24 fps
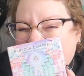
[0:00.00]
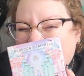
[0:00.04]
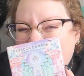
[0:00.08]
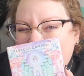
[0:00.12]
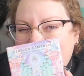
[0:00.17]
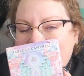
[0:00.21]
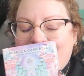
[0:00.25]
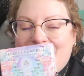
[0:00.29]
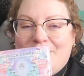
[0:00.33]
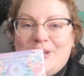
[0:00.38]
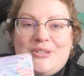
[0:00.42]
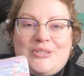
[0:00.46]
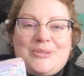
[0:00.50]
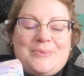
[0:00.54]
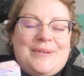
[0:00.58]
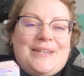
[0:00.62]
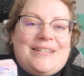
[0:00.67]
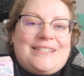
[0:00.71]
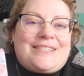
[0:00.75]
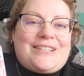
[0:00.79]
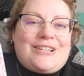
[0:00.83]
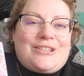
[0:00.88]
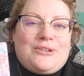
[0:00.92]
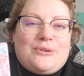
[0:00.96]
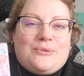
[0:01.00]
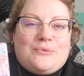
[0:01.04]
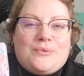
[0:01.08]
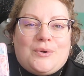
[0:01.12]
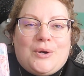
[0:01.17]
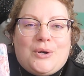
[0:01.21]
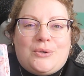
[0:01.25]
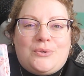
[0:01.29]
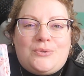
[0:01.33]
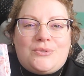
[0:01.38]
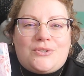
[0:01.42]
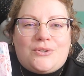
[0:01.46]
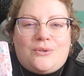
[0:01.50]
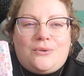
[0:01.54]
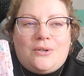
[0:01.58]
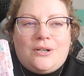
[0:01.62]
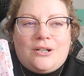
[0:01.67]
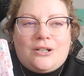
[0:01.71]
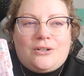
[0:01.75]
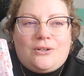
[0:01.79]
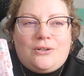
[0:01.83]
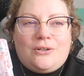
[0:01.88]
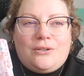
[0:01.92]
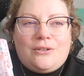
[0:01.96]
Excuse me, it's like the Rose
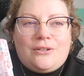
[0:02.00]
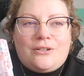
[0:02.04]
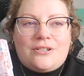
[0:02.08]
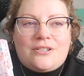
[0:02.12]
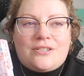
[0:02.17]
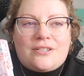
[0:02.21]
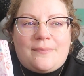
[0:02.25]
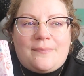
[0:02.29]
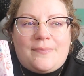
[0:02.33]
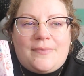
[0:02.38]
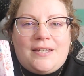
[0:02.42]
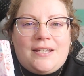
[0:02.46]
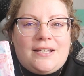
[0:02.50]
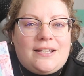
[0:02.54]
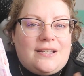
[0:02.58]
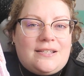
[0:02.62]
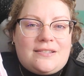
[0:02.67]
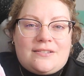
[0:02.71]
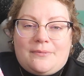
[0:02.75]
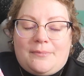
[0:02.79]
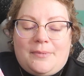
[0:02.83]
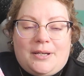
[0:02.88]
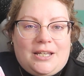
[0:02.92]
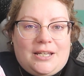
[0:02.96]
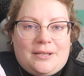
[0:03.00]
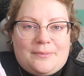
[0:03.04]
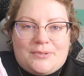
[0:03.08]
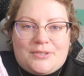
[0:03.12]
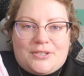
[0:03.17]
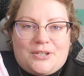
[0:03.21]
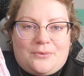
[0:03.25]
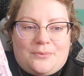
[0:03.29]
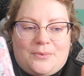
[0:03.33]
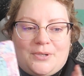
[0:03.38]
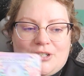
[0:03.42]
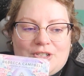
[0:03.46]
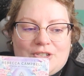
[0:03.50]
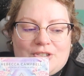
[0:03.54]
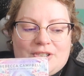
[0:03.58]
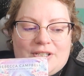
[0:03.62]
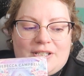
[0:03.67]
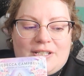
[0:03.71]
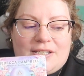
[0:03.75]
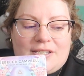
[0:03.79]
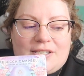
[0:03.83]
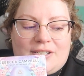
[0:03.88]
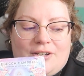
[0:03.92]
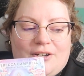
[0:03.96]
Oracle or something. It's on my Amazon wish
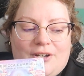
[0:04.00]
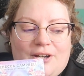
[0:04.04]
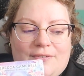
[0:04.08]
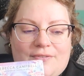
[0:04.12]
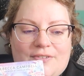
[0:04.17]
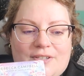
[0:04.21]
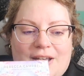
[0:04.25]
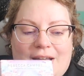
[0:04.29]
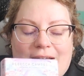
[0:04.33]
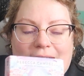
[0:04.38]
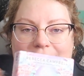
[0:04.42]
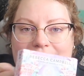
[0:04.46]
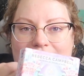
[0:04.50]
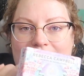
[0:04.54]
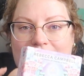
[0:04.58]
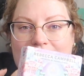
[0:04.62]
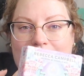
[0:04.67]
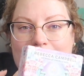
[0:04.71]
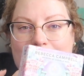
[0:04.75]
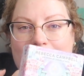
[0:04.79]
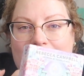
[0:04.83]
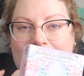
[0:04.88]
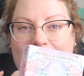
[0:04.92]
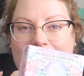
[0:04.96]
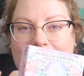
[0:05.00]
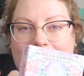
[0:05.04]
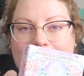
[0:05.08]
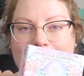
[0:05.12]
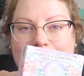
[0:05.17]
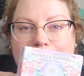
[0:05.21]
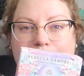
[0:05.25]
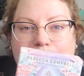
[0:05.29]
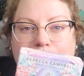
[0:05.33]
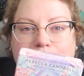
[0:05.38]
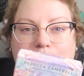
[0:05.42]
list. I'll have to add it to my